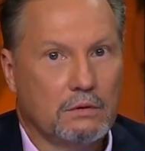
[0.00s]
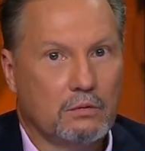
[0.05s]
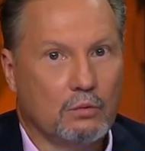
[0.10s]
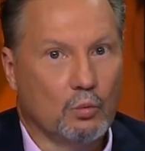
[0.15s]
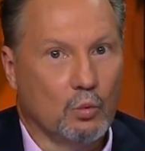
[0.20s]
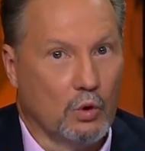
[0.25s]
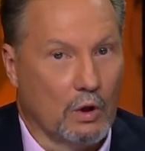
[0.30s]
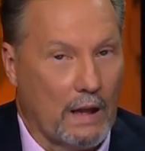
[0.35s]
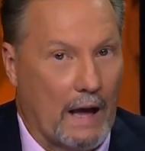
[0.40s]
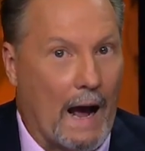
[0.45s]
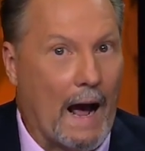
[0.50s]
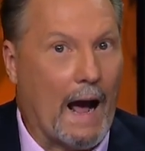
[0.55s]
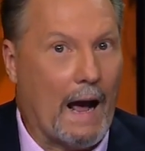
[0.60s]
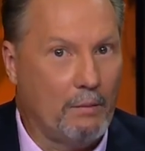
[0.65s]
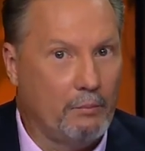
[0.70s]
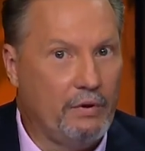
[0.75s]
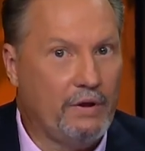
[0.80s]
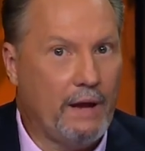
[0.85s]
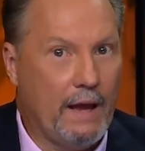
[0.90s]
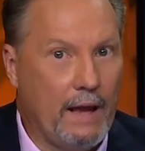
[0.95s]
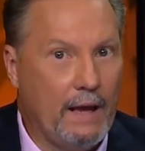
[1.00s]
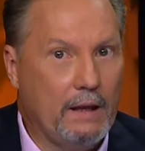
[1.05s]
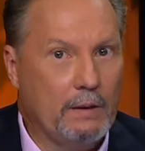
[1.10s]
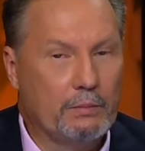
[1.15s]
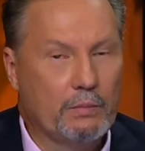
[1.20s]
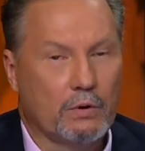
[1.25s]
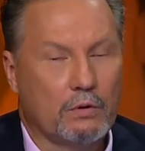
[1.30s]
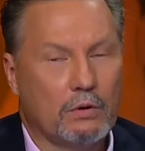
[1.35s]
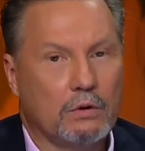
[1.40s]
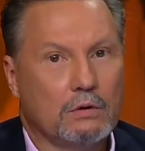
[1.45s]
Will I be
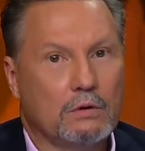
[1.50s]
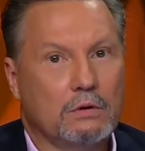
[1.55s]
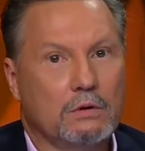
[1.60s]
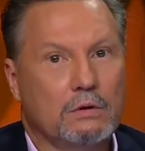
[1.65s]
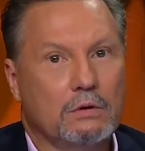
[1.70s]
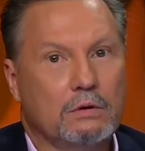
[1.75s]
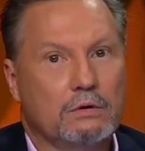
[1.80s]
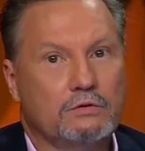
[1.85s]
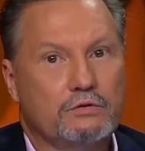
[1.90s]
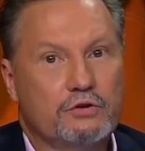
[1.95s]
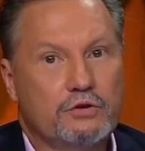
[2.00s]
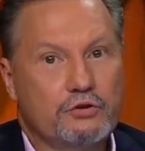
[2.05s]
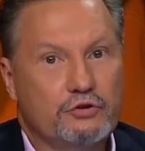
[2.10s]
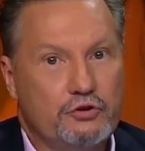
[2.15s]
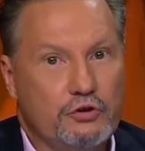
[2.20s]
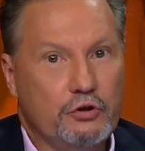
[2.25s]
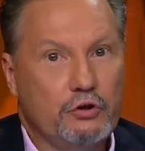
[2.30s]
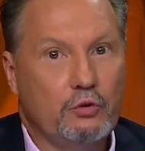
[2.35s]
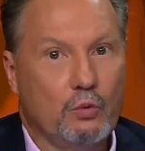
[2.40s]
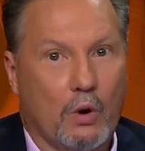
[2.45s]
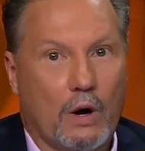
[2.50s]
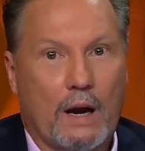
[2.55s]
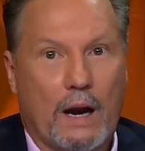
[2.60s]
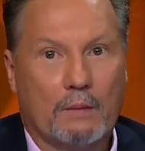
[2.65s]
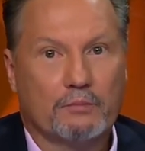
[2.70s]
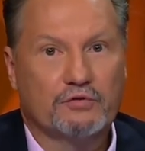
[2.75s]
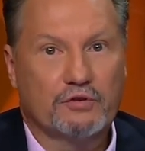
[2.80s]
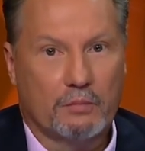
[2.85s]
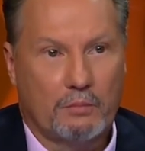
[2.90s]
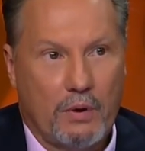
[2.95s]
able to do what
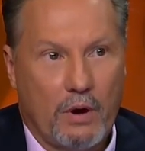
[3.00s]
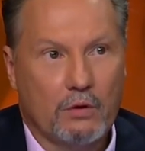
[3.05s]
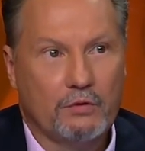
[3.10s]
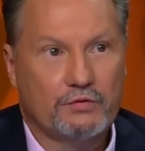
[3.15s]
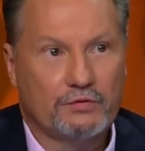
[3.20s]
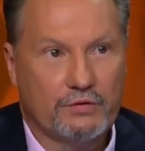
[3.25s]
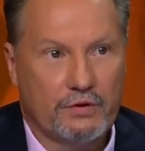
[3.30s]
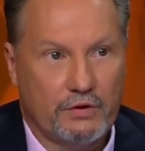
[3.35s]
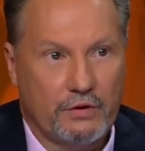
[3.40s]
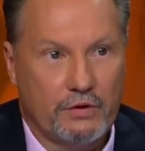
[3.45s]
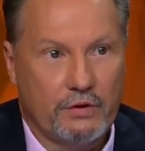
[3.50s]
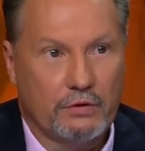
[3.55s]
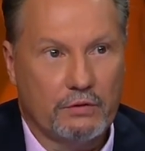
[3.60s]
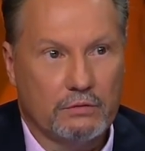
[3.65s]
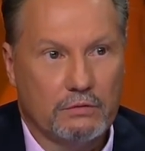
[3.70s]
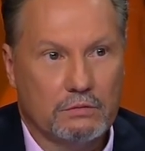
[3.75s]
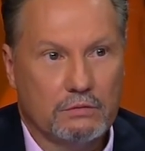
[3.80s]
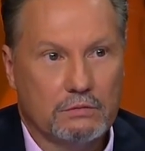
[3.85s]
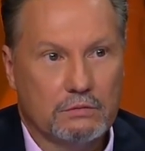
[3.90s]
I'm supposed to do?